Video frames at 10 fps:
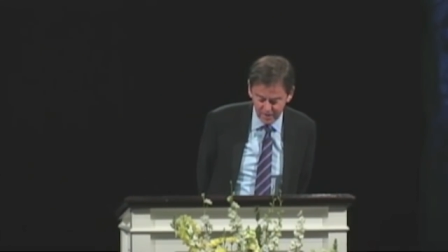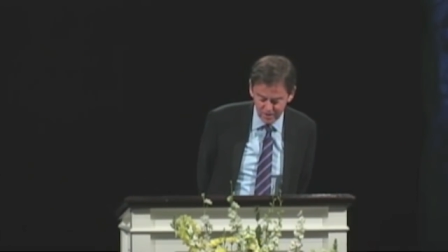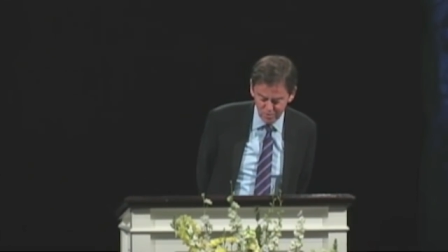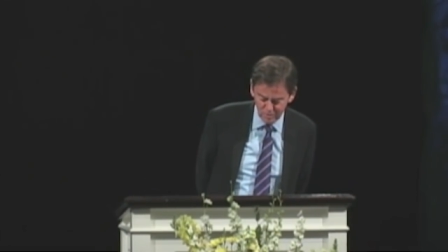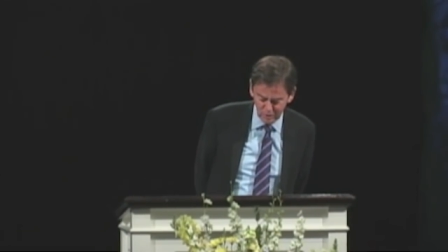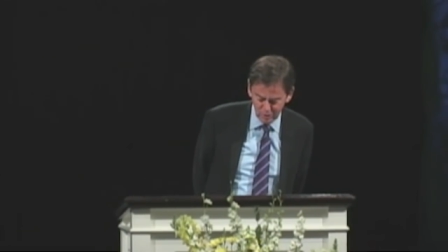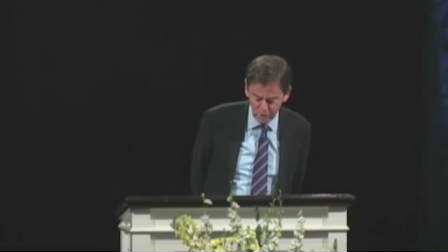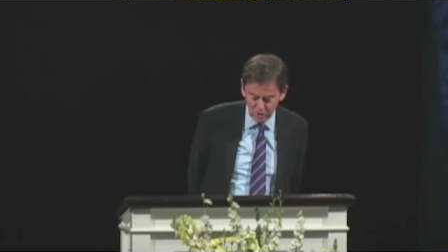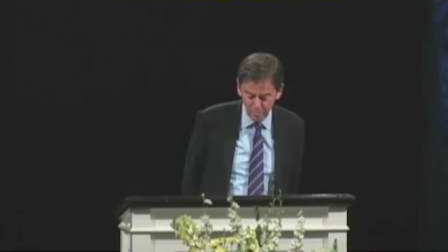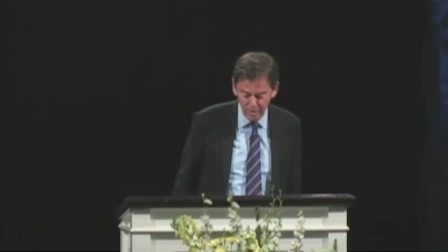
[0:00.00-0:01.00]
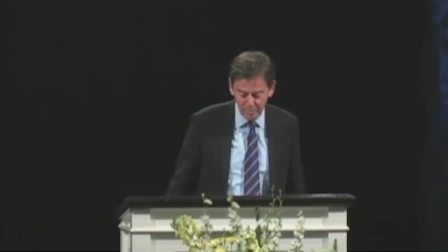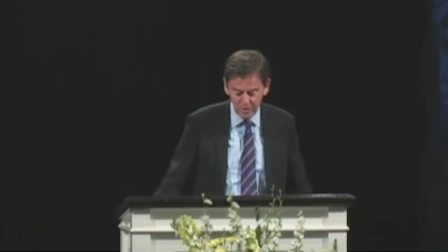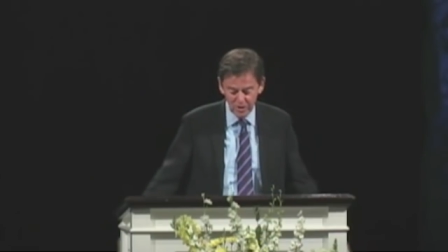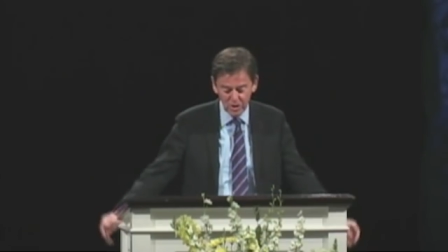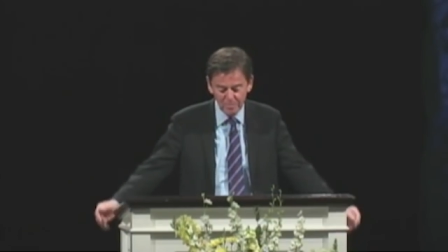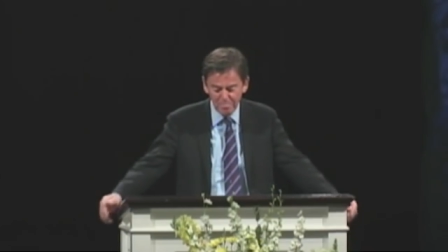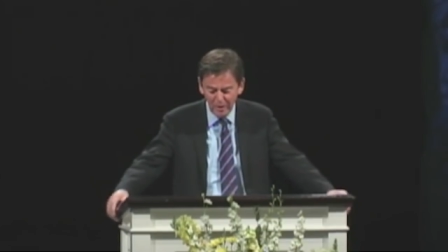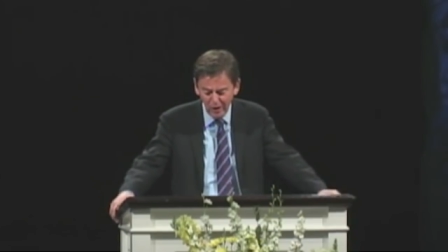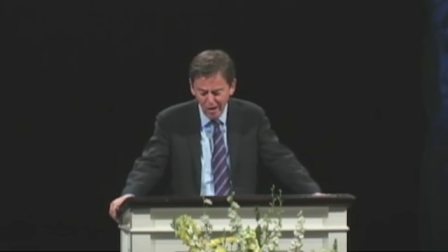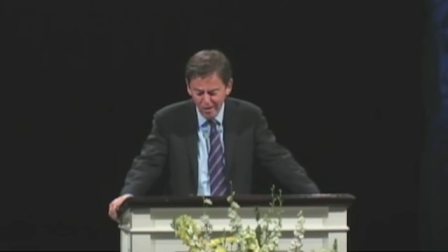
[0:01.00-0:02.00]
And you will notice the preposition
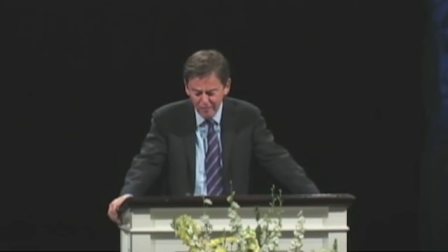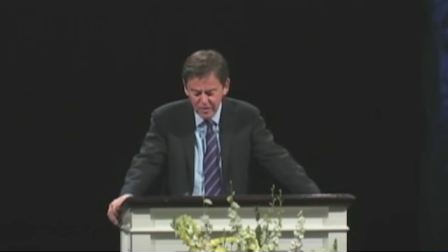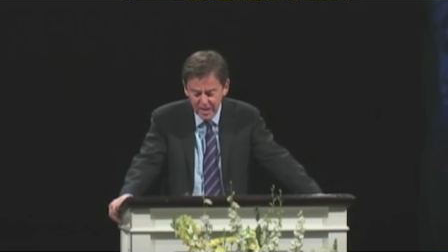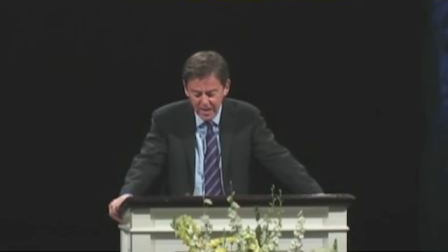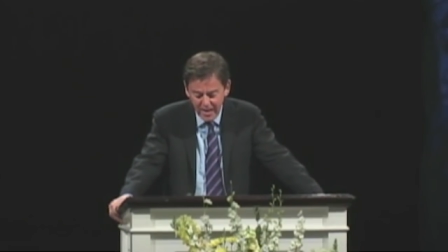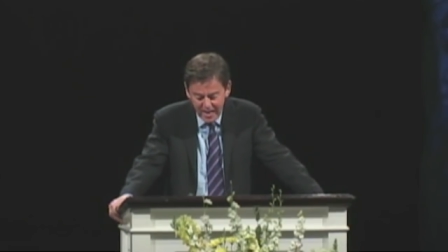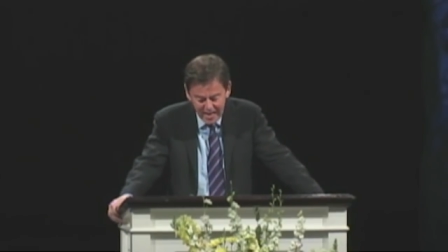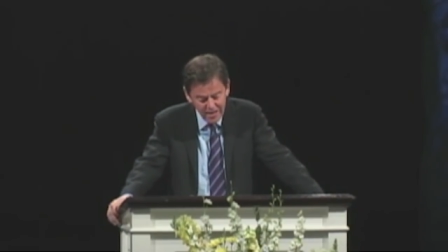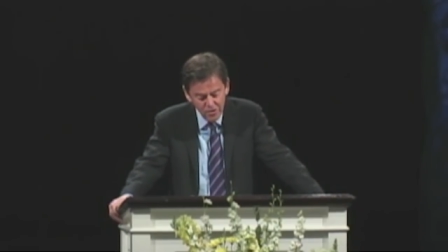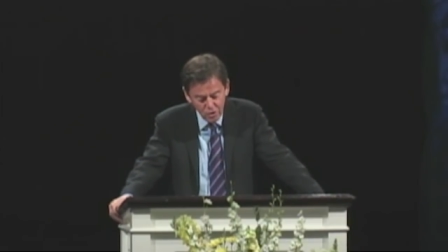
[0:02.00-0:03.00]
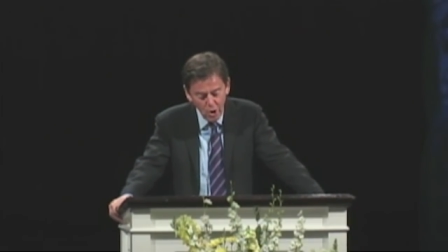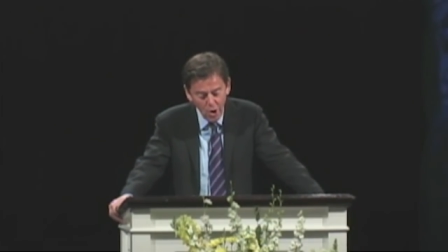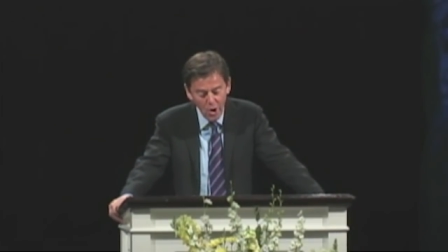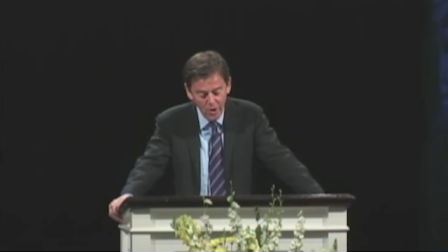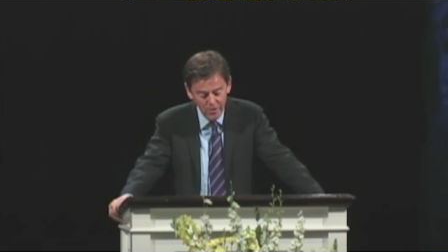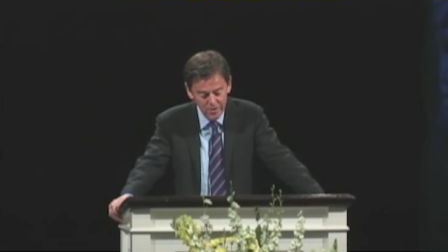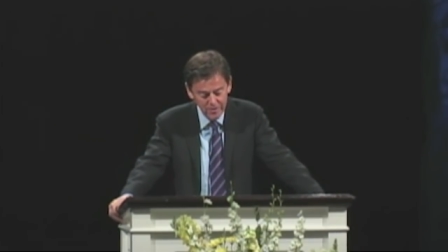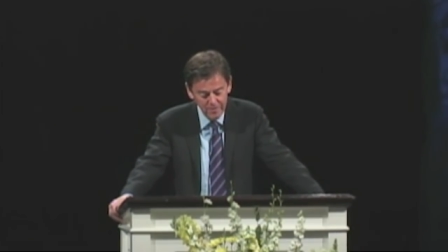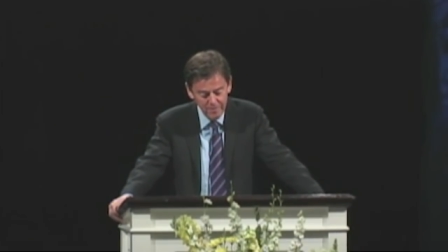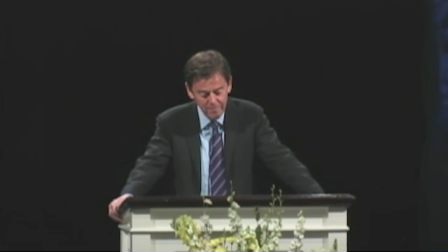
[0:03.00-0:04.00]
beloved in God,
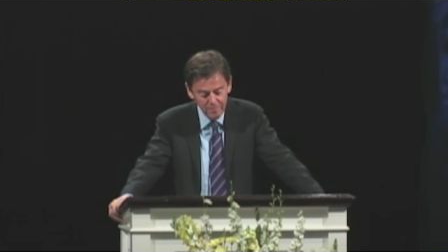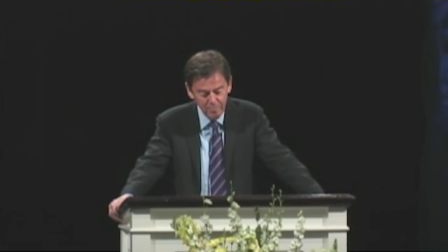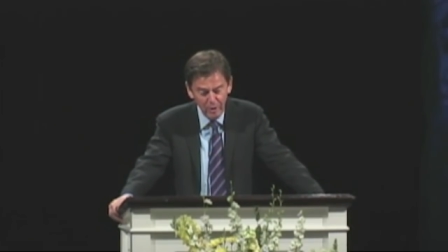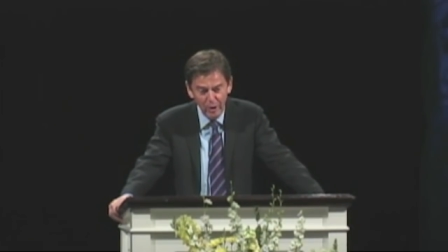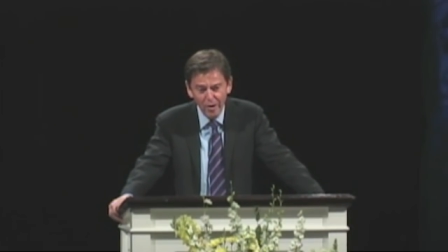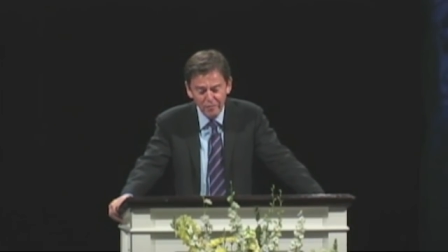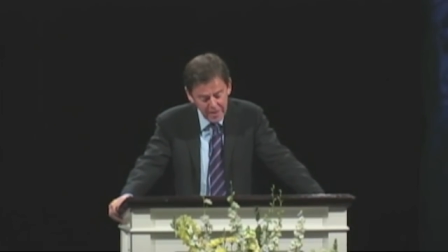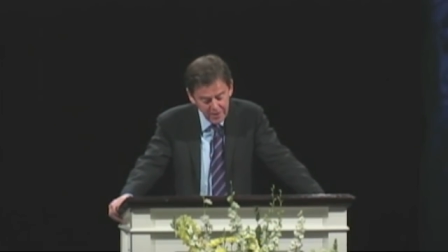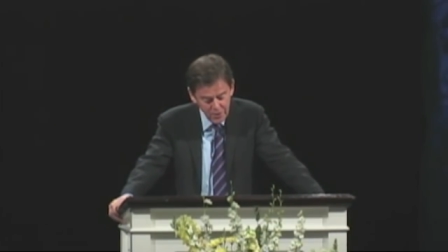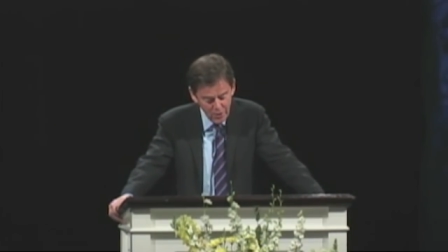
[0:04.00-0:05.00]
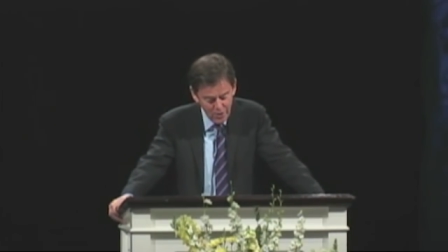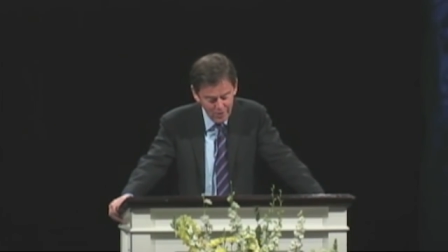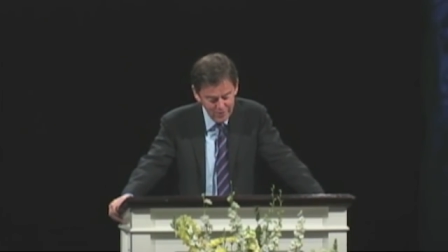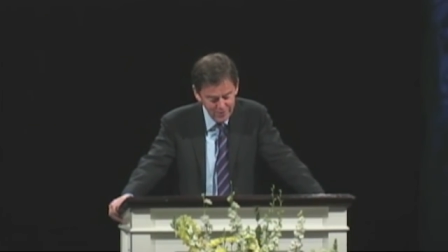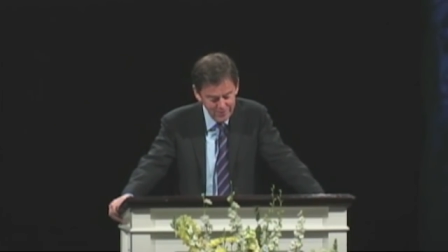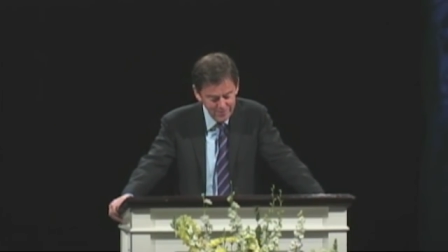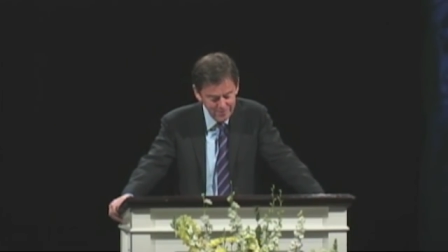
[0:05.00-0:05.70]
beloved in God.